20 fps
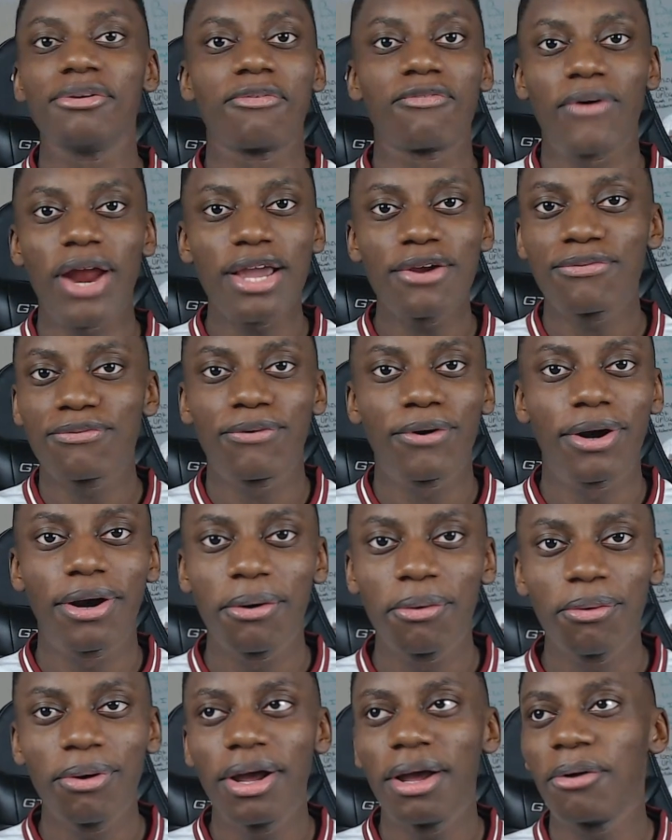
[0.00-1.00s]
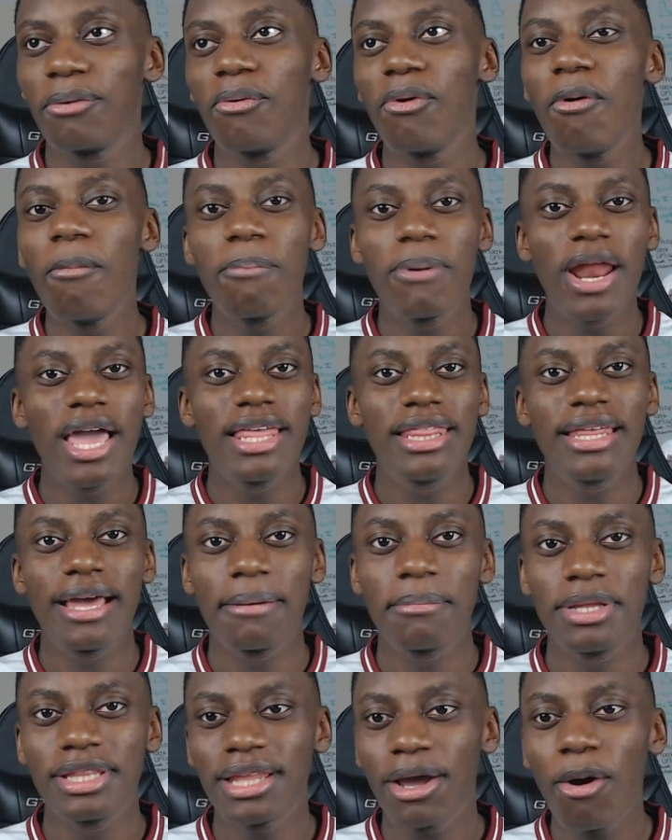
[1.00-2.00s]
Frankfurt, we'll play
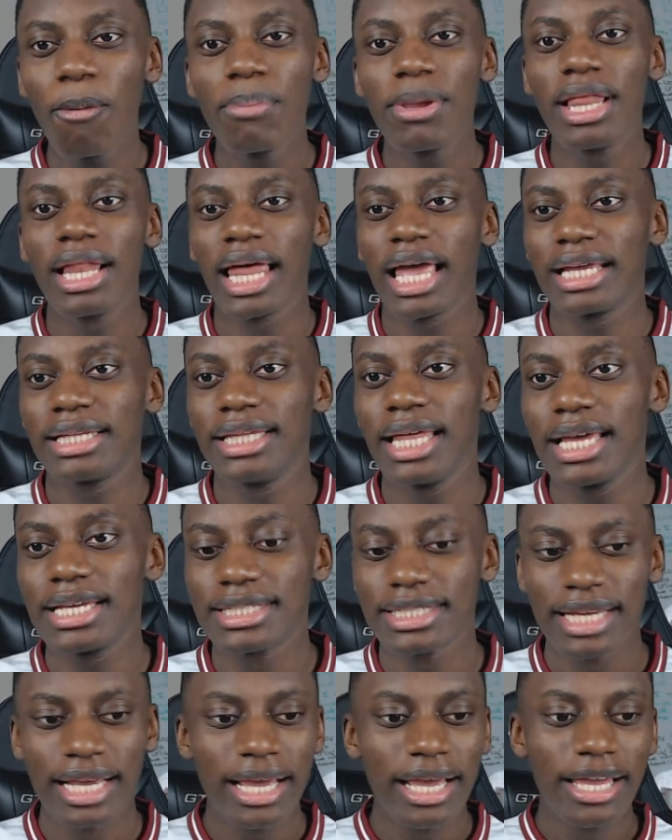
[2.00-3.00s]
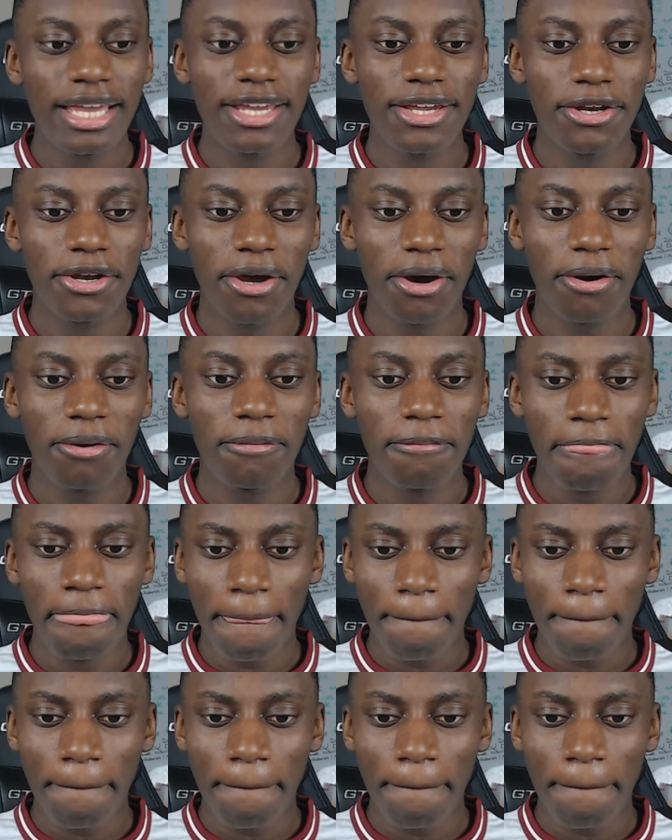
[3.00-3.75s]
them and they'll be like this. Union